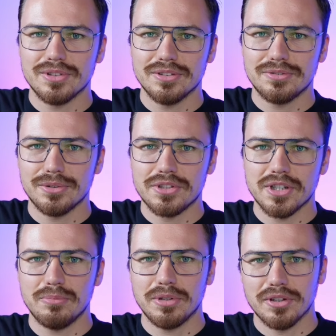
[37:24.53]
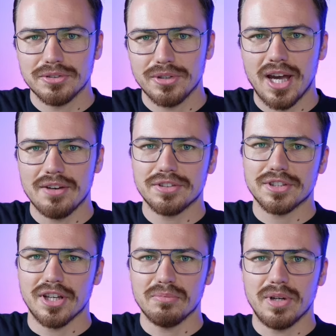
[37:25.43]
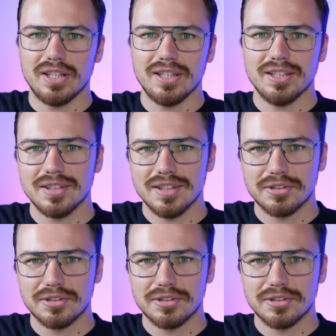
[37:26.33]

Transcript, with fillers: in the future because you have a sound money. It, it